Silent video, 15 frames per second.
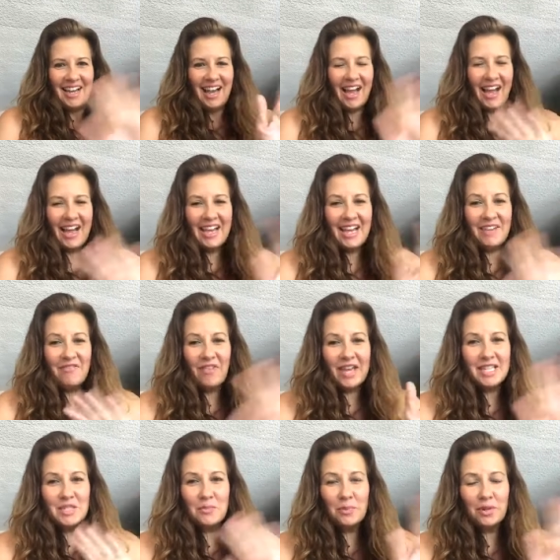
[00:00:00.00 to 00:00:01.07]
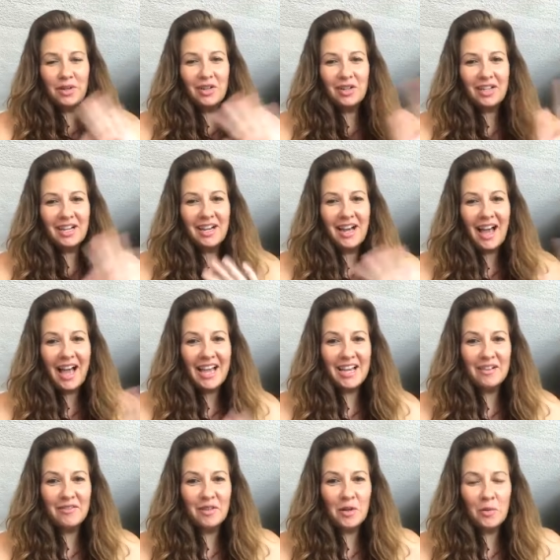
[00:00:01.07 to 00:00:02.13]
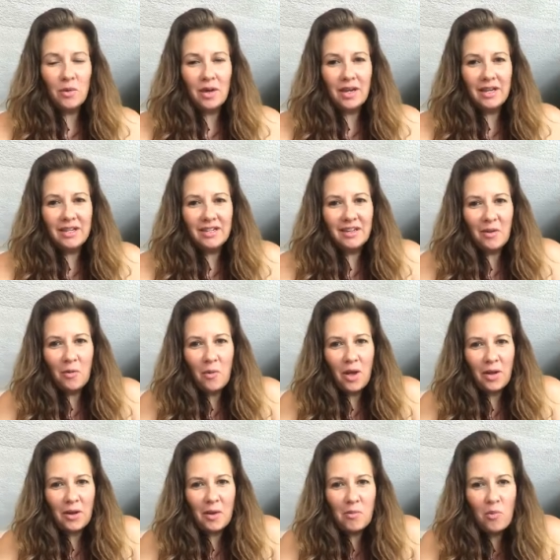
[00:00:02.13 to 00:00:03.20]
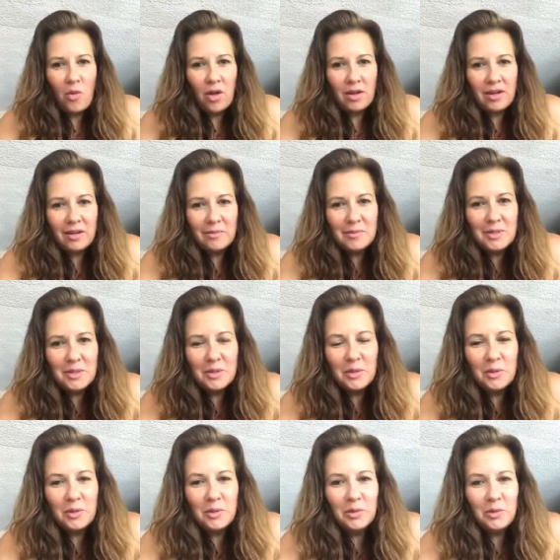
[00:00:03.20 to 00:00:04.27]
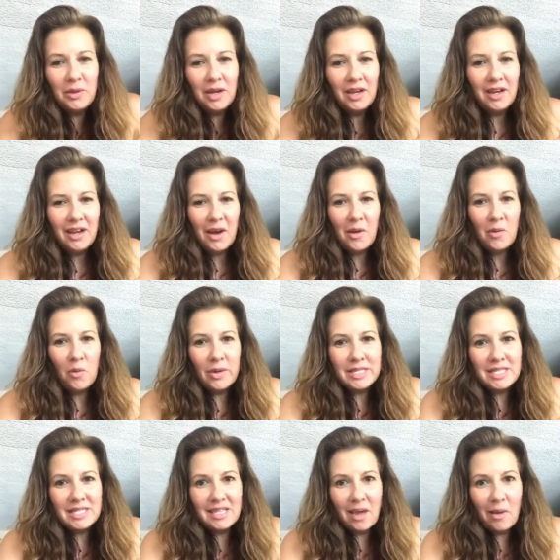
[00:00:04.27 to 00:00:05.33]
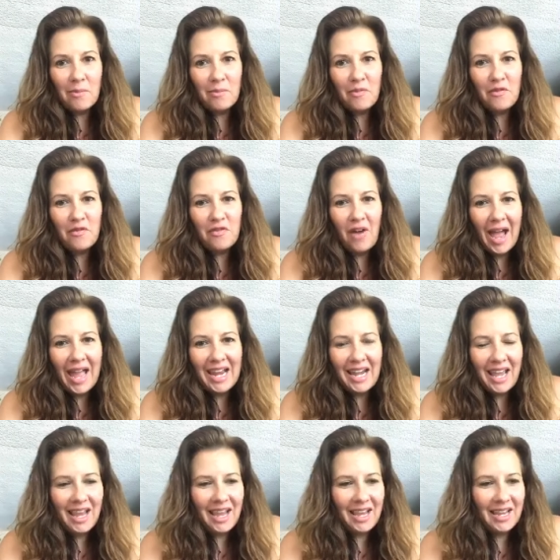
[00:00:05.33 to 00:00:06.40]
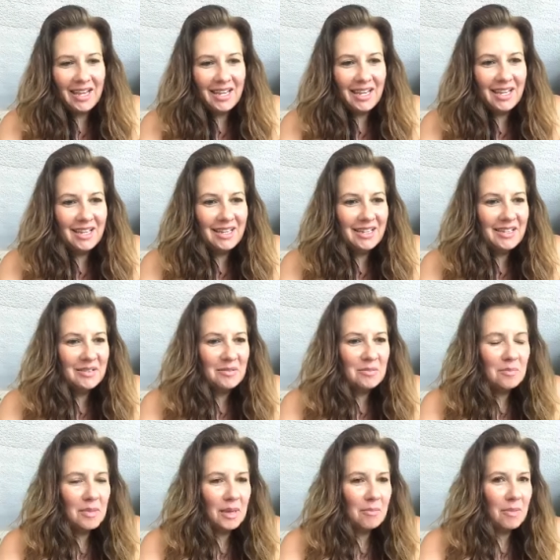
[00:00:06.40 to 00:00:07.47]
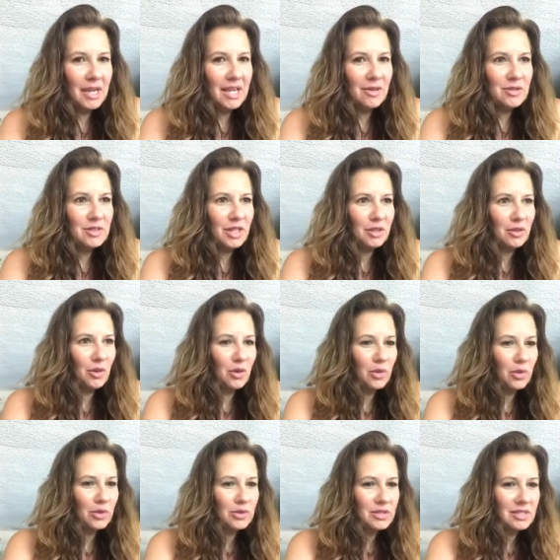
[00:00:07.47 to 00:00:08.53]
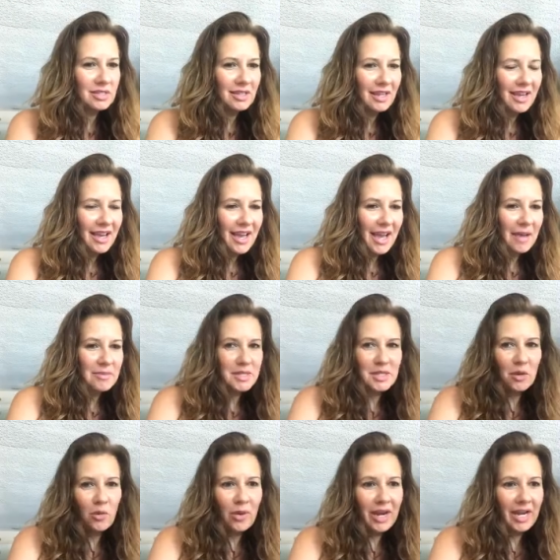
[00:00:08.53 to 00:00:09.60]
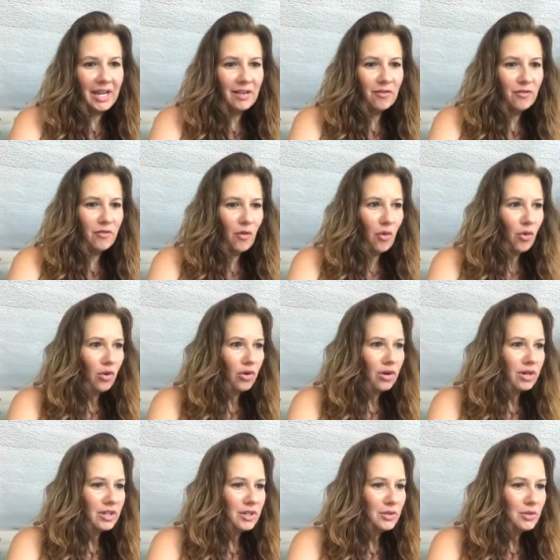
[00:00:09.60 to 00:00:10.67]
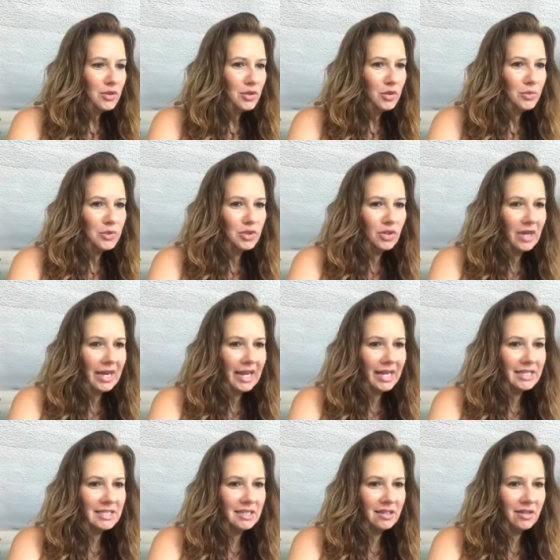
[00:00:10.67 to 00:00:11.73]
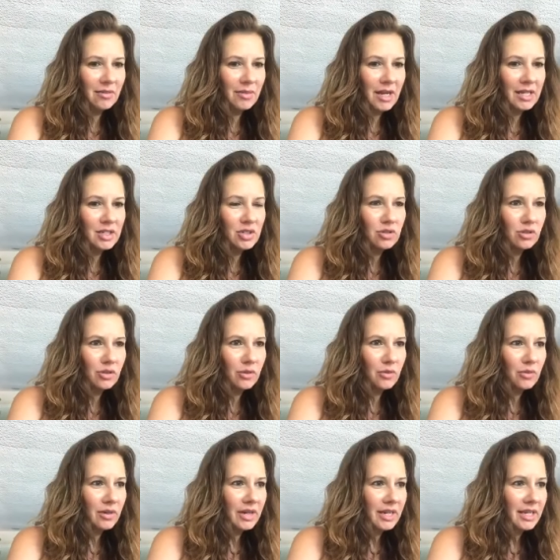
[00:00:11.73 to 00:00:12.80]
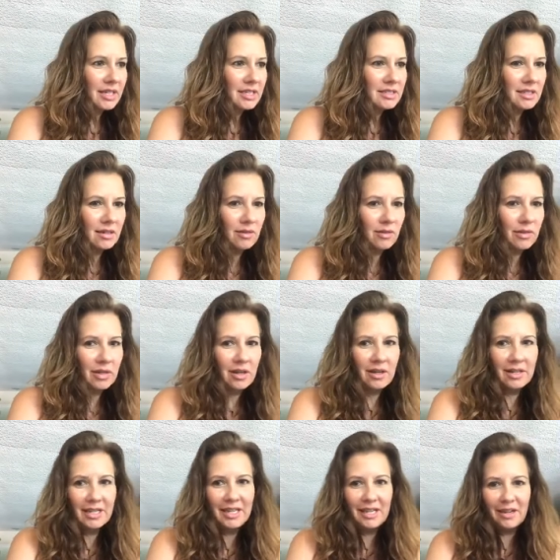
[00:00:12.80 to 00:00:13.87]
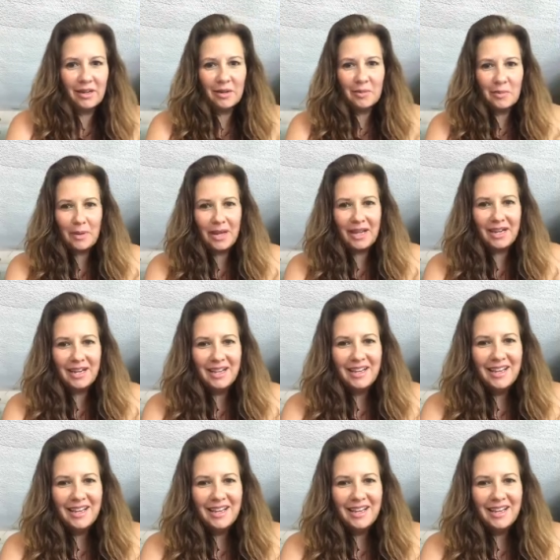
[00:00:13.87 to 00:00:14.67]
Hi, Facebook. Hi, everyone. Welcome, welcome to Wisdom Friday. Bienvenidos a todos. I'm still waiting for YouTube to connect here. I'm not sure what is going on here, but